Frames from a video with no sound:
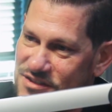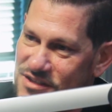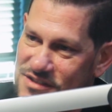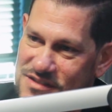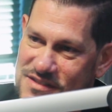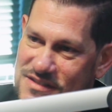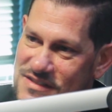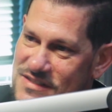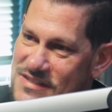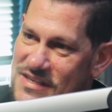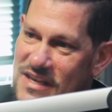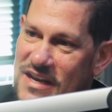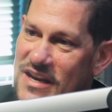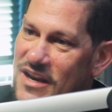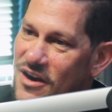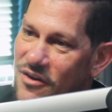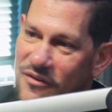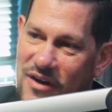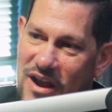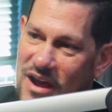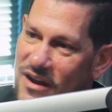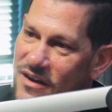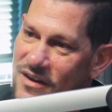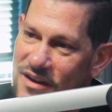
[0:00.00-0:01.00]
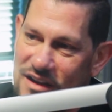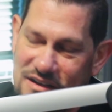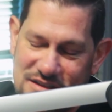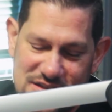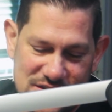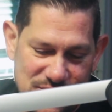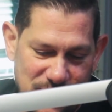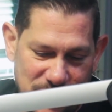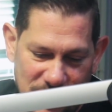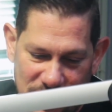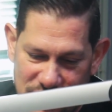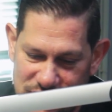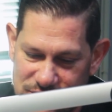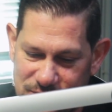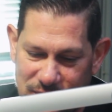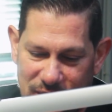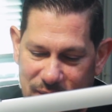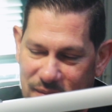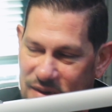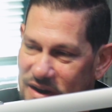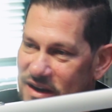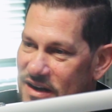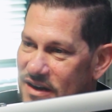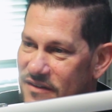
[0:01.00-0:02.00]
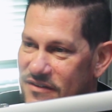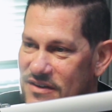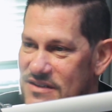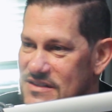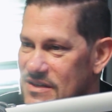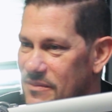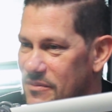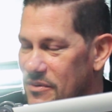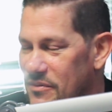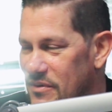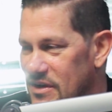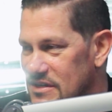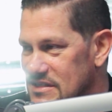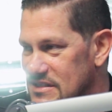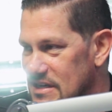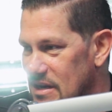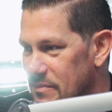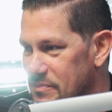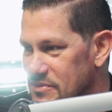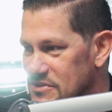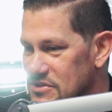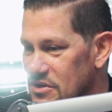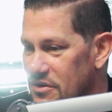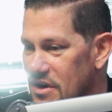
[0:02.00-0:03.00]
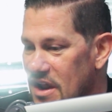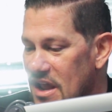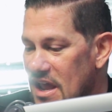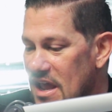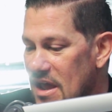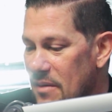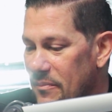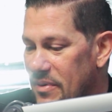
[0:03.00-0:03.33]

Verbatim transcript: just sitting around. It just blows my mind every time I watch an episode.